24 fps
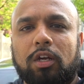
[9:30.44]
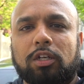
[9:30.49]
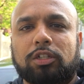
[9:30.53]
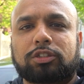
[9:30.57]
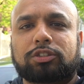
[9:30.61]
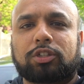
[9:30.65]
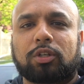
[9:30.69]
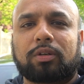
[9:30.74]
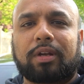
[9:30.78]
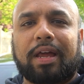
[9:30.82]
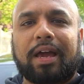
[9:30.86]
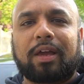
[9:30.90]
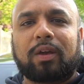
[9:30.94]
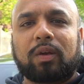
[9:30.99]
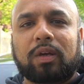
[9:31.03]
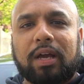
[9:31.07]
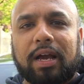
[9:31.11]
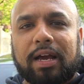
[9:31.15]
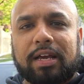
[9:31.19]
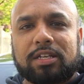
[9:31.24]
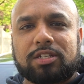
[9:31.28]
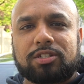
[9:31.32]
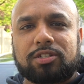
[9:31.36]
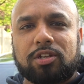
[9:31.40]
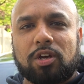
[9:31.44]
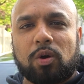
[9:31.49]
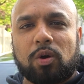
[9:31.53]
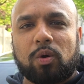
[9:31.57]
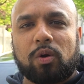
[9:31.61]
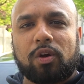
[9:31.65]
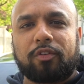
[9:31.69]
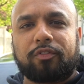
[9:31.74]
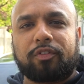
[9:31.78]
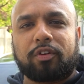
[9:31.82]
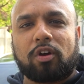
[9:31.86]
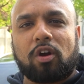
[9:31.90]
So now you guys know
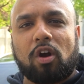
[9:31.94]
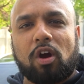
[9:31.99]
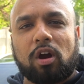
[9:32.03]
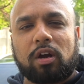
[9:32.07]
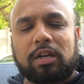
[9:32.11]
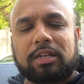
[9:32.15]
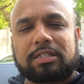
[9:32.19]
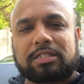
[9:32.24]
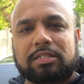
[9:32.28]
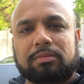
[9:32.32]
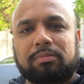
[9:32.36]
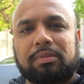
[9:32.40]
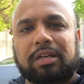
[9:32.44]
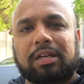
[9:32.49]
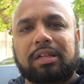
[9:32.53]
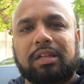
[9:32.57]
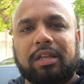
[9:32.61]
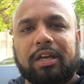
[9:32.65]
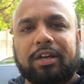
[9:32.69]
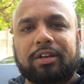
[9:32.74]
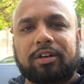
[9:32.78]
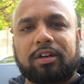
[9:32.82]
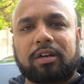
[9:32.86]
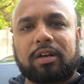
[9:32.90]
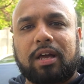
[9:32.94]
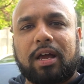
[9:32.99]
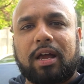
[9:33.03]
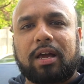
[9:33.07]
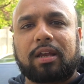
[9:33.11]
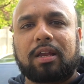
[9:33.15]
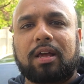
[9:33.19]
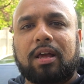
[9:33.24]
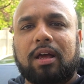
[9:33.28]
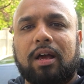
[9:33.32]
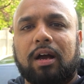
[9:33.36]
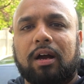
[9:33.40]
if your car needs to be clayed or
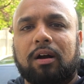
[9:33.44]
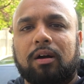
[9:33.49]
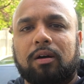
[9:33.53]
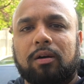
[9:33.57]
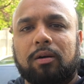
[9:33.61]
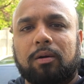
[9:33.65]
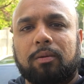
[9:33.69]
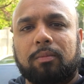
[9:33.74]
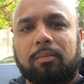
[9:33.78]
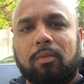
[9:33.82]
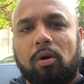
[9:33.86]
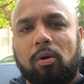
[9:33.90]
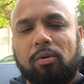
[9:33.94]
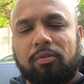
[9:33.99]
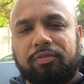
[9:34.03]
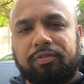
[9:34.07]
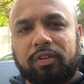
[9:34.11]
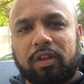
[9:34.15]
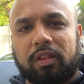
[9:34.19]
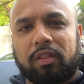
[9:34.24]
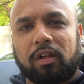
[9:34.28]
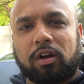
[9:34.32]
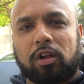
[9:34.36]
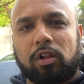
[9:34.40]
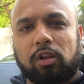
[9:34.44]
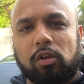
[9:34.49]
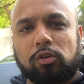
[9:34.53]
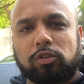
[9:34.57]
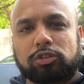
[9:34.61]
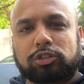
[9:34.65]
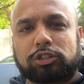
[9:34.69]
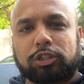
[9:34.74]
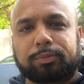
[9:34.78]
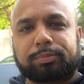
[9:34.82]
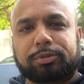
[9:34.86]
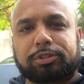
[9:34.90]
not. Hopefully the
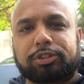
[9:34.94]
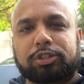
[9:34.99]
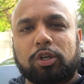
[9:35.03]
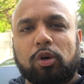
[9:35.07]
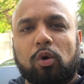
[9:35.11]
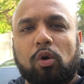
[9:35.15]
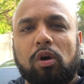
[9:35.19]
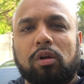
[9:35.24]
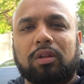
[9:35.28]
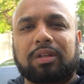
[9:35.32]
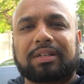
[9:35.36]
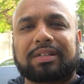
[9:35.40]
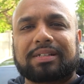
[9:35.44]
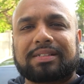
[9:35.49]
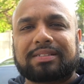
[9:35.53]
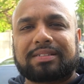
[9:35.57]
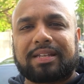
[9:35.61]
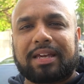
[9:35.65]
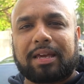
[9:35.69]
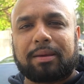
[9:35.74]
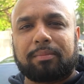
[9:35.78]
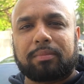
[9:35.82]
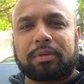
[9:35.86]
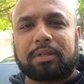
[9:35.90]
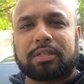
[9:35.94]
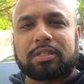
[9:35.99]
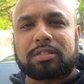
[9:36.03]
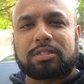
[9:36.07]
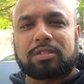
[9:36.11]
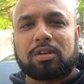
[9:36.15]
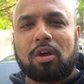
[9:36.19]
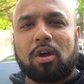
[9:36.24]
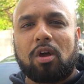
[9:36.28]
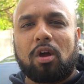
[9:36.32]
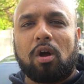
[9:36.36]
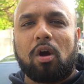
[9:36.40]
close-ups show all the contaminants.
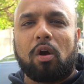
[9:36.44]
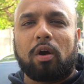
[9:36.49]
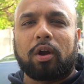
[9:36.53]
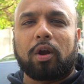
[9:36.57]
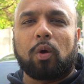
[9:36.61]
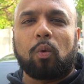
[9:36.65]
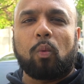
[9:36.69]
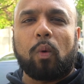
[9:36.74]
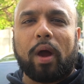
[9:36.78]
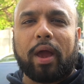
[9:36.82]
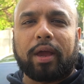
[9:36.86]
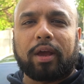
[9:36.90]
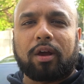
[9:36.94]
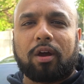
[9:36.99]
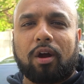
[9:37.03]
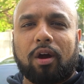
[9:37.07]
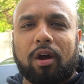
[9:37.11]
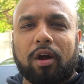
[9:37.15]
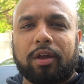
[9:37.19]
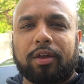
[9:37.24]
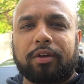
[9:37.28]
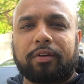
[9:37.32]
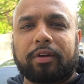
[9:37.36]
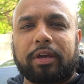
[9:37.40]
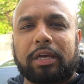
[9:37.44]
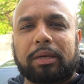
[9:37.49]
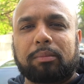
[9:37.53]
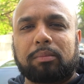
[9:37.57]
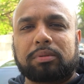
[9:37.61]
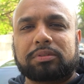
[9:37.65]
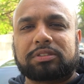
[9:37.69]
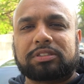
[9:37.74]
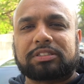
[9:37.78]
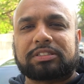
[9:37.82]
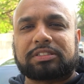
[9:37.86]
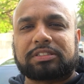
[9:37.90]
On a white car, you're
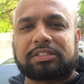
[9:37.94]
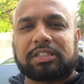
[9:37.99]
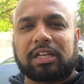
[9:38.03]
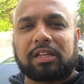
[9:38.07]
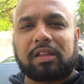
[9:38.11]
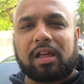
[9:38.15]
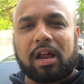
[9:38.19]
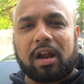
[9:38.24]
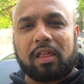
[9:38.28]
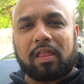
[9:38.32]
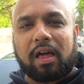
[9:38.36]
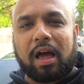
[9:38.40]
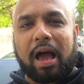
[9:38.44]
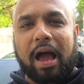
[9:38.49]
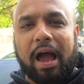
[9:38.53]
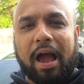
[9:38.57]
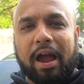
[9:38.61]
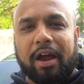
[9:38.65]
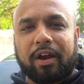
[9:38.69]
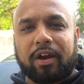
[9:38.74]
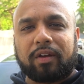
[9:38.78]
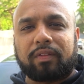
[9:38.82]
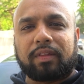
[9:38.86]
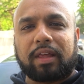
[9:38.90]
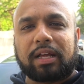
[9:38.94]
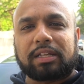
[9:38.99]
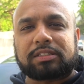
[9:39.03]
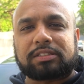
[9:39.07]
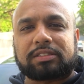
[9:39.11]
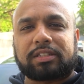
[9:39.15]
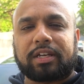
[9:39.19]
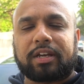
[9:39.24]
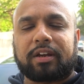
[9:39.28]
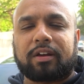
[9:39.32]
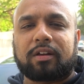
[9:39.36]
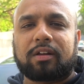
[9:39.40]
able to see a lot of the iron that's
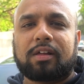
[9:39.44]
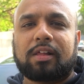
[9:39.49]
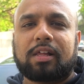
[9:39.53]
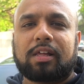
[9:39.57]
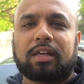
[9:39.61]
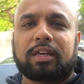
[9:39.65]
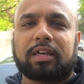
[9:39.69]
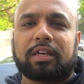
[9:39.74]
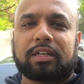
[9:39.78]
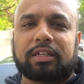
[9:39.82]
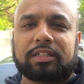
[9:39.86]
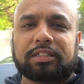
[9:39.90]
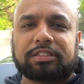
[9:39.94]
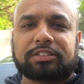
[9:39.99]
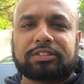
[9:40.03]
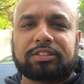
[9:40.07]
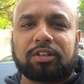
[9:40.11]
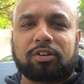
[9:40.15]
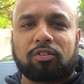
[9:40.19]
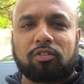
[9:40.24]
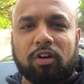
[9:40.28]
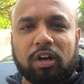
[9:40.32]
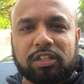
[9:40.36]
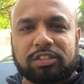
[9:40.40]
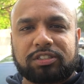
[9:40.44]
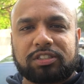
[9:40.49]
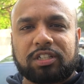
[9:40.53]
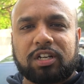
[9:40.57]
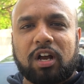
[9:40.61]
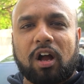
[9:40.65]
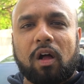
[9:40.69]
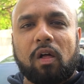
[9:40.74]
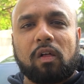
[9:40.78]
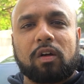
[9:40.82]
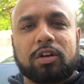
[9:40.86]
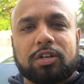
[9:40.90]
there. It is the
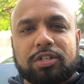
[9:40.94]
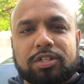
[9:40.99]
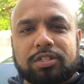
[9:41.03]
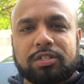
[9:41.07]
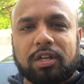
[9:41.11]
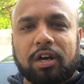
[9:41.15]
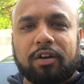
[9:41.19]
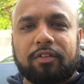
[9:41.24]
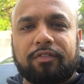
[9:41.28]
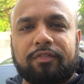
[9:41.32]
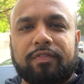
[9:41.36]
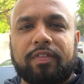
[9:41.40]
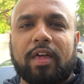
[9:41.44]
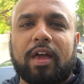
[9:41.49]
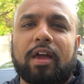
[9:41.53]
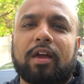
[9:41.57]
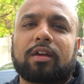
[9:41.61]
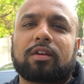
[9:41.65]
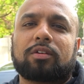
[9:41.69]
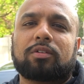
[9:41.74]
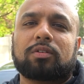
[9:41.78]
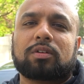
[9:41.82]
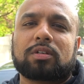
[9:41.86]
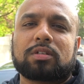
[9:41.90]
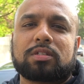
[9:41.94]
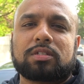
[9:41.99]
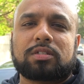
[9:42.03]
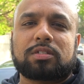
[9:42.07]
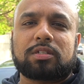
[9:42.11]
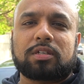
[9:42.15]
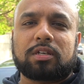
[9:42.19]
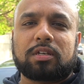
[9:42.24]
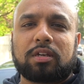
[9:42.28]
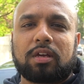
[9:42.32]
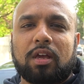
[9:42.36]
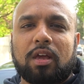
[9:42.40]
rust-colored stuff that you can
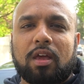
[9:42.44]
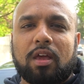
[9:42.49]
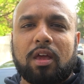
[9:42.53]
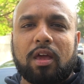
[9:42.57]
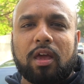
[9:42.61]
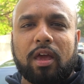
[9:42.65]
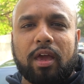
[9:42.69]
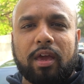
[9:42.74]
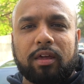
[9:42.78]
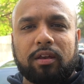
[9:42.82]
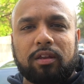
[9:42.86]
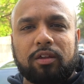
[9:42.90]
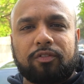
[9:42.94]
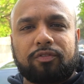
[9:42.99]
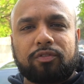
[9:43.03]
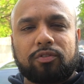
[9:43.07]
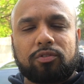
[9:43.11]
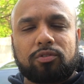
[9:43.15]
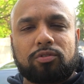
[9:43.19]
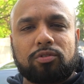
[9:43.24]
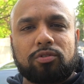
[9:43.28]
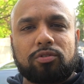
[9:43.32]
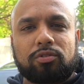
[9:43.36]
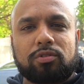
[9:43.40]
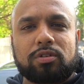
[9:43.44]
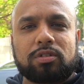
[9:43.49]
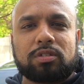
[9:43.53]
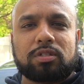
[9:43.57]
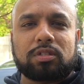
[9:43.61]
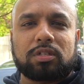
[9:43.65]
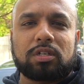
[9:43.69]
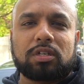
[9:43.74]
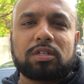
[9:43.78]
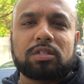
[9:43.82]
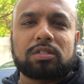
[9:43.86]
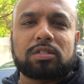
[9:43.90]
see. And if you do use
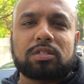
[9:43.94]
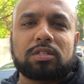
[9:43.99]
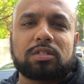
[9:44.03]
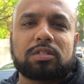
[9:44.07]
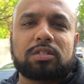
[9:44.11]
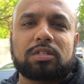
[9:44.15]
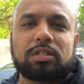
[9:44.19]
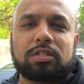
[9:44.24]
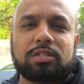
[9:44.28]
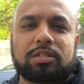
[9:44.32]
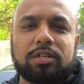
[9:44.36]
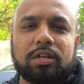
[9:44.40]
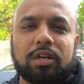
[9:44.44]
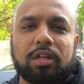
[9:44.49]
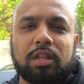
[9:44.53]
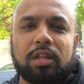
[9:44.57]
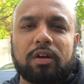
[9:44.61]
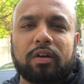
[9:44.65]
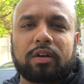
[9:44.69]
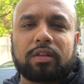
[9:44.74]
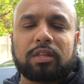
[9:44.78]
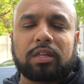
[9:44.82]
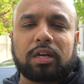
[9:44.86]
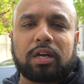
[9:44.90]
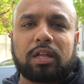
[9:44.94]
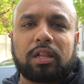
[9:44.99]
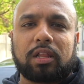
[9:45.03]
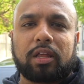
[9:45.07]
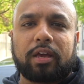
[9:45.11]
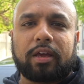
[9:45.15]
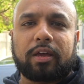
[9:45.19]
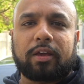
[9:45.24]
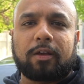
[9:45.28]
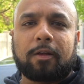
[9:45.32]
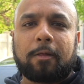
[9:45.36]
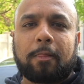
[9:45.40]
the Instant Detailer and the
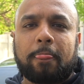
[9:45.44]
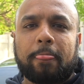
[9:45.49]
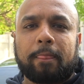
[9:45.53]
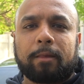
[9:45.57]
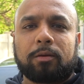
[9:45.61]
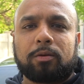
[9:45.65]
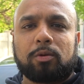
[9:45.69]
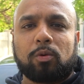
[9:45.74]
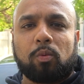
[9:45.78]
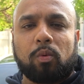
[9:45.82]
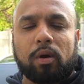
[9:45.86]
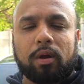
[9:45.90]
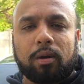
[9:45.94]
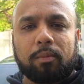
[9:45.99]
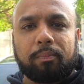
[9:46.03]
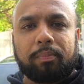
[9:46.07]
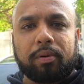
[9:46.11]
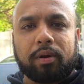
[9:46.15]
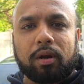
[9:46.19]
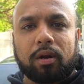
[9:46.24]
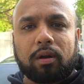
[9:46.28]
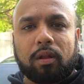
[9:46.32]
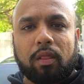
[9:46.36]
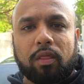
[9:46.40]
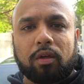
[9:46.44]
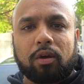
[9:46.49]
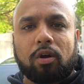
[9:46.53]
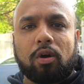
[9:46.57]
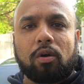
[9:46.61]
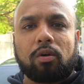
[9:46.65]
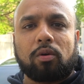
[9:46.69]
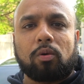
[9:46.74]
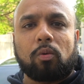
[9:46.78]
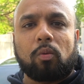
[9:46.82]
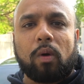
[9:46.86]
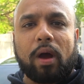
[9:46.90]
clay, you want to put another
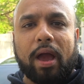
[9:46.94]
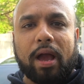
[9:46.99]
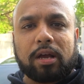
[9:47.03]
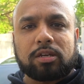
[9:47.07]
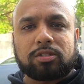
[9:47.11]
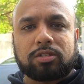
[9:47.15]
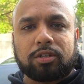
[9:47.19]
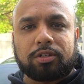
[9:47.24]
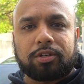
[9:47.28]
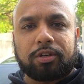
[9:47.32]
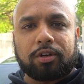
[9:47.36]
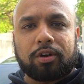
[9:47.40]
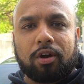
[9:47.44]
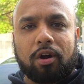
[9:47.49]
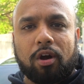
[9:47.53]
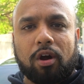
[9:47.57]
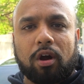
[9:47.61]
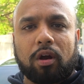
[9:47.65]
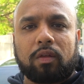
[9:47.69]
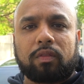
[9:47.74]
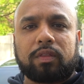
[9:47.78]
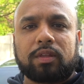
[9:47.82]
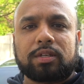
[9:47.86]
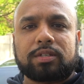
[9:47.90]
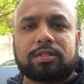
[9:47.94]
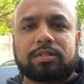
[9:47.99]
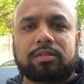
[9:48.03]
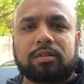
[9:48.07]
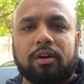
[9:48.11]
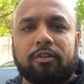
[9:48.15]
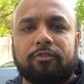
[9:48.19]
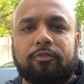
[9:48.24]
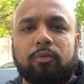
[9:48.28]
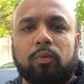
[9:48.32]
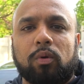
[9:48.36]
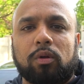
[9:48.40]
coat of wax on your car. This
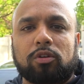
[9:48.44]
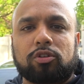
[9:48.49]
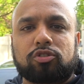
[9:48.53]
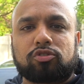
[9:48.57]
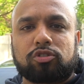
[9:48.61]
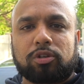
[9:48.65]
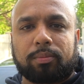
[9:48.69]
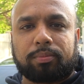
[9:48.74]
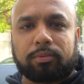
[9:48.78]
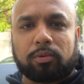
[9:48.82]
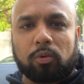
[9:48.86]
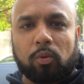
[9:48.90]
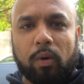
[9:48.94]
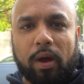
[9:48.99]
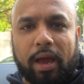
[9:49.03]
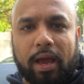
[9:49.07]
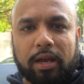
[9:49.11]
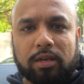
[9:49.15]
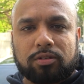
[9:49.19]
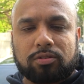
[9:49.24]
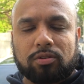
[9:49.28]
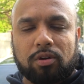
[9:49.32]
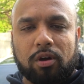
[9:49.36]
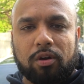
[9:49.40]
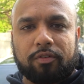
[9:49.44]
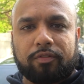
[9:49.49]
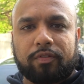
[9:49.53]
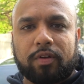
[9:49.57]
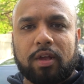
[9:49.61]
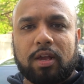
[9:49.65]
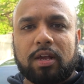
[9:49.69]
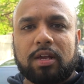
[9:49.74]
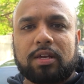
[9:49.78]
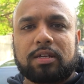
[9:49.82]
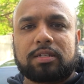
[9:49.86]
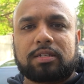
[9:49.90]
stuff will strip the wax off
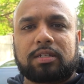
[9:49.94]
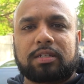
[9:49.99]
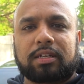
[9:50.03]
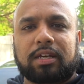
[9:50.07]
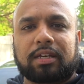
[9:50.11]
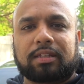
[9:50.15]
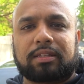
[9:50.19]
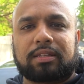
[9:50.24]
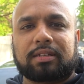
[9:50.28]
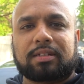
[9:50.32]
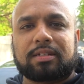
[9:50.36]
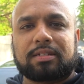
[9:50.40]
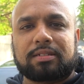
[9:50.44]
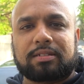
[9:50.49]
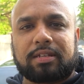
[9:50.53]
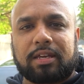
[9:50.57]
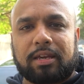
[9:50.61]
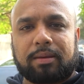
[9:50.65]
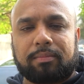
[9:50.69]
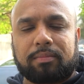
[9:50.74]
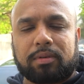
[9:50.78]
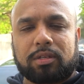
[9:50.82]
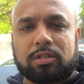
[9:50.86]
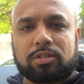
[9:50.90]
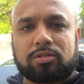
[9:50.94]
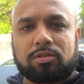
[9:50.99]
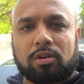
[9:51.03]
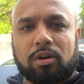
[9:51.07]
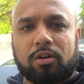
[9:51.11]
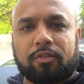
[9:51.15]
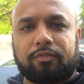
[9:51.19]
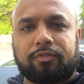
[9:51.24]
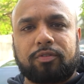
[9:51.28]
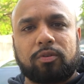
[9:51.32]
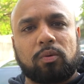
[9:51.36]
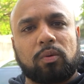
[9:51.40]
to get the contaminants
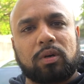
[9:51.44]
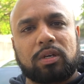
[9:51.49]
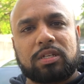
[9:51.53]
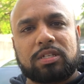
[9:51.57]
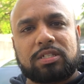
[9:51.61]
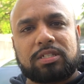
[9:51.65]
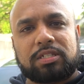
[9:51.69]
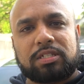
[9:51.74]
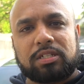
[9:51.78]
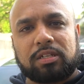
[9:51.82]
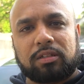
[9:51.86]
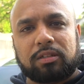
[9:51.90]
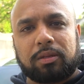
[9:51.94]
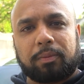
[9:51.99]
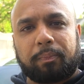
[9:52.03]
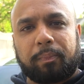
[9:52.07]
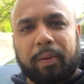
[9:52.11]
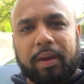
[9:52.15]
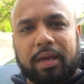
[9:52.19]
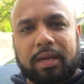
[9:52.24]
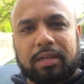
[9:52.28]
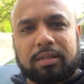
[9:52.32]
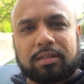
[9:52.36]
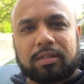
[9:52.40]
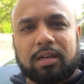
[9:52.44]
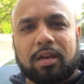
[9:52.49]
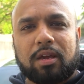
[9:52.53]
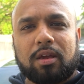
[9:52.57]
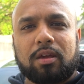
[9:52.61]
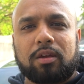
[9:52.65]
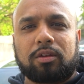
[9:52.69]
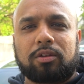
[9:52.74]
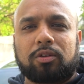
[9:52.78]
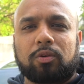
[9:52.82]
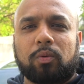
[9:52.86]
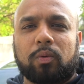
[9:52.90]
off. You want to seal the paint.
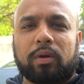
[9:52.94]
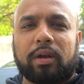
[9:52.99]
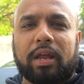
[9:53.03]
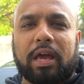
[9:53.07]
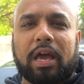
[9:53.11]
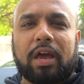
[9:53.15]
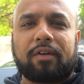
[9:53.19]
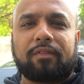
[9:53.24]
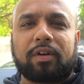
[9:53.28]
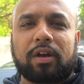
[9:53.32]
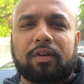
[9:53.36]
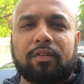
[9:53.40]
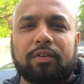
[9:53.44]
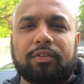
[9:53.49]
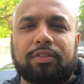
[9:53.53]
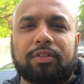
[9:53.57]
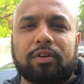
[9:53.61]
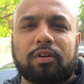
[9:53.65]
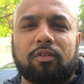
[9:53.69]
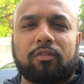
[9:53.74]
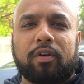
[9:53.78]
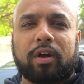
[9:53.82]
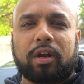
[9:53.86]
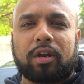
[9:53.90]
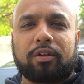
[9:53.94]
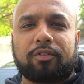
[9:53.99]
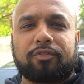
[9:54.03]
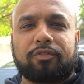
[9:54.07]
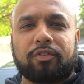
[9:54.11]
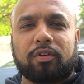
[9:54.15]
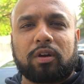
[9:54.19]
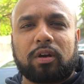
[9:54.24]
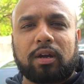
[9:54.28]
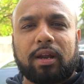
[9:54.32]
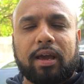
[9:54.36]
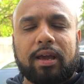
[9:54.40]
You want to have everything ready
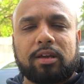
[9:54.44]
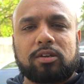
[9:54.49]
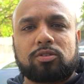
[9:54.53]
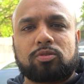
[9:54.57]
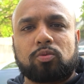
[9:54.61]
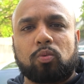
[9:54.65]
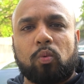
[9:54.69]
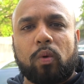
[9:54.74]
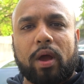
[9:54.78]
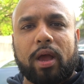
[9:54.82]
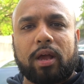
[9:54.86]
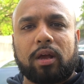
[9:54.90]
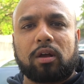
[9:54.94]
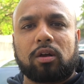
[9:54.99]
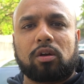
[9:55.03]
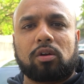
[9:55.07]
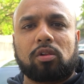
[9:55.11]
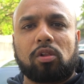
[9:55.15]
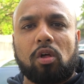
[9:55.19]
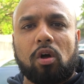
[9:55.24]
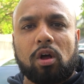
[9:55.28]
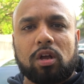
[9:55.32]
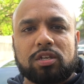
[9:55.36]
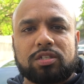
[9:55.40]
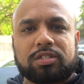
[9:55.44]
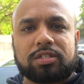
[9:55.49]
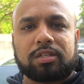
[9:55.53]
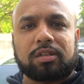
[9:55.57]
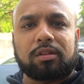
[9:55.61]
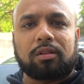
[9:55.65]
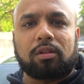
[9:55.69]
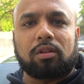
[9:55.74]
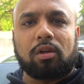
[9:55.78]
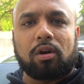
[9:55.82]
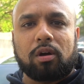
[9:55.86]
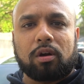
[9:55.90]
for a nice, wet, glossy
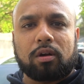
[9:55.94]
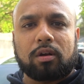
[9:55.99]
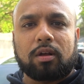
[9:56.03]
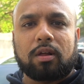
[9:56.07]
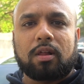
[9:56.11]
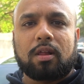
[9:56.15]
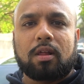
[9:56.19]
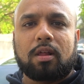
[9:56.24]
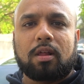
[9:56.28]
look.